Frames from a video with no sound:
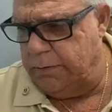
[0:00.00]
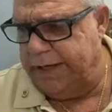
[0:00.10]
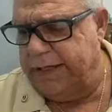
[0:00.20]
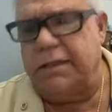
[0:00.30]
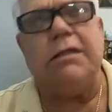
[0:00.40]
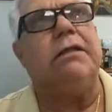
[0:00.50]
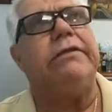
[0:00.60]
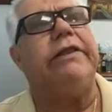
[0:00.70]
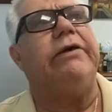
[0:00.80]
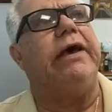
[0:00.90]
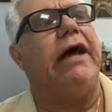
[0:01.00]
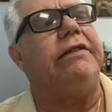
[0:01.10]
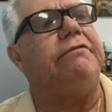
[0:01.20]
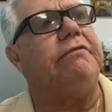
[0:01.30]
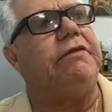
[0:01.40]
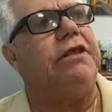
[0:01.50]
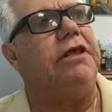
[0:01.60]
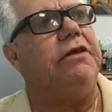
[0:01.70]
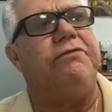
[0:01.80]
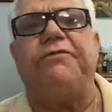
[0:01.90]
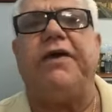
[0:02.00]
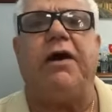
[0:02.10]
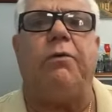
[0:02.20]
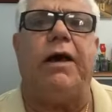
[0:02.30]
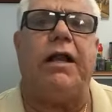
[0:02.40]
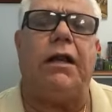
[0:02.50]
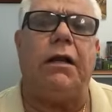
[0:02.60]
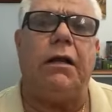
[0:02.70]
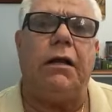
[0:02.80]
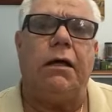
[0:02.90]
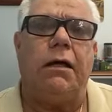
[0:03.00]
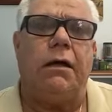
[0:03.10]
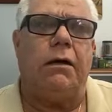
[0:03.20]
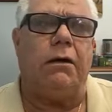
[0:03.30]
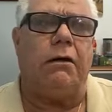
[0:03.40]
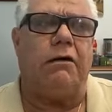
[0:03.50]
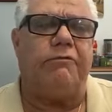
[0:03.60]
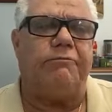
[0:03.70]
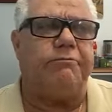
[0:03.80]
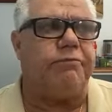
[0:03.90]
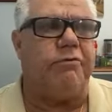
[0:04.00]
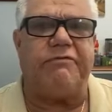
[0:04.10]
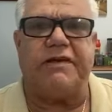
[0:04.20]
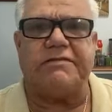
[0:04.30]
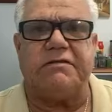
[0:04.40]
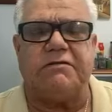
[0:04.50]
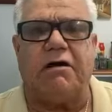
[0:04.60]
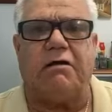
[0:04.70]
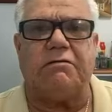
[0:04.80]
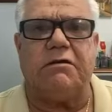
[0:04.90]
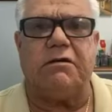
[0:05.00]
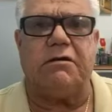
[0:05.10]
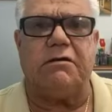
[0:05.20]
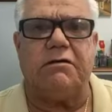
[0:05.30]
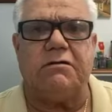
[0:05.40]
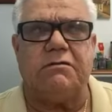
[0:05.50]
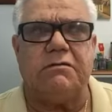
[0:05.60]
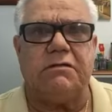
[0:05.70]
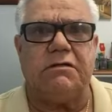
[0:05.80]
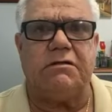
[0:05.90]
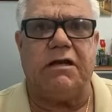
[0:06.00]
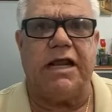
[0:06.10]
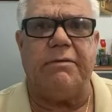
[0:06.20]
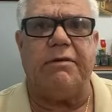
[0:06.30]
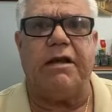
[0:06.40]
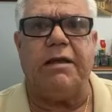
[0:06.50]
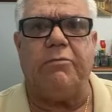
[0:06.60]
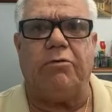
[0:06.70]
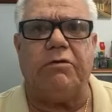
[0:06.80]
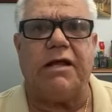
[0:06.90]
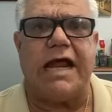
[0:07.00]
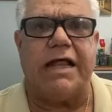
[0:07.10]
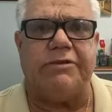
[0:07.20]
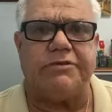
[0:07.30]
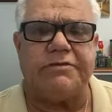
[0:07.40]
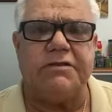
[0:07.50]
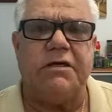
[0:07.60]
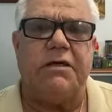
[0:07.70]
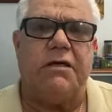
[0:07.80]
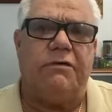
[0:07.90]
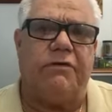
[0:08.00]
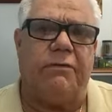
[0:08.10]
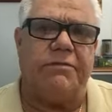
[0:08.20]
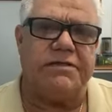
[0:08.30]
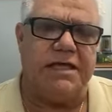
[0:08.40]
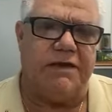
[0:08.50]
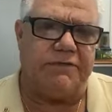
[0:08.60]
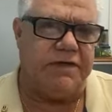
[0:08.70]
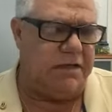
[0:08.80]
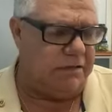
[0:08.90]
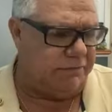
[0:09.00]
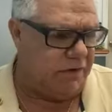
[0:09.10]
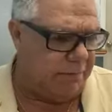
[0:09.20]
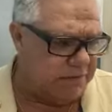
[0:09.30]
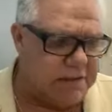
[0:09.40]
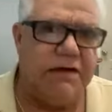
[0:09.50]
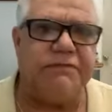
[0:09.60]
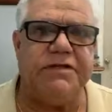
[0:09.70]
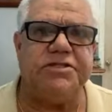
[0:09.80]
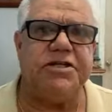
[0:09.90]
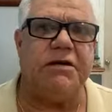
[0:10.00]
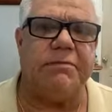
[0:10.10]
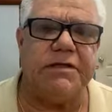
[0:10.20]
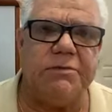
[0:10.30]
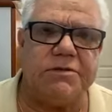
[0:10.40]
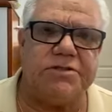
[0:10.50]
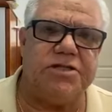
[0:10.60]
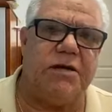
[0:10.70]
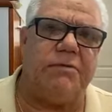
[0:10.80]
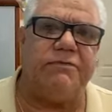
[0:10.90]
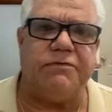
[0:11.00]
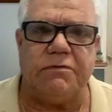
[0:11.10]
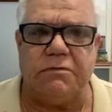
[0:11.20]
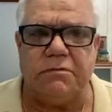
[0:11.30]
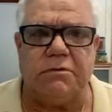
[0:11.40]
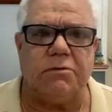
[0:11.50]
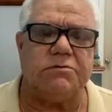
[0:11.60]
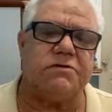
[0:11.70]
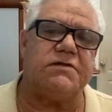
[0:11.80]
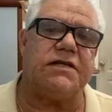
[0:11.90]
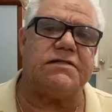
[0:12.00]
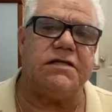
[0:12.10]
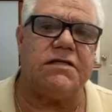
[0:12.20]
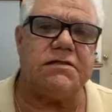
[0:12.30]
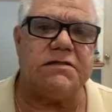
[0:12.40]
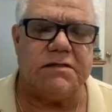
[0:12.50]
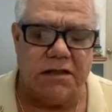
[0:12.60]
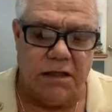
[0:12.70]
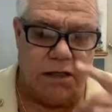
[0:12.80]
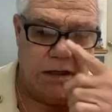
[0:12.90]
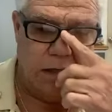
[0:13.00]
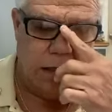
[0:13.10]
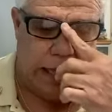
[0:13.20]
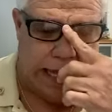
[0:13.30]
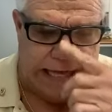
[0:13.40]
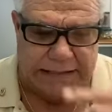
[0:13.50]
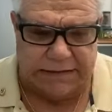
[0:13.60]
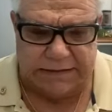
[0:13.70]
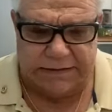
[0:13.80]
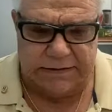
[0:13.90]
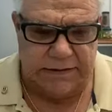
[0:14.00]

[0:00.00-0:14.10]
when they had the farewell of Professor Dr. Ray, Raymond Gradus from the CFT, the former CFT chairman. He was chairman for close to six years. And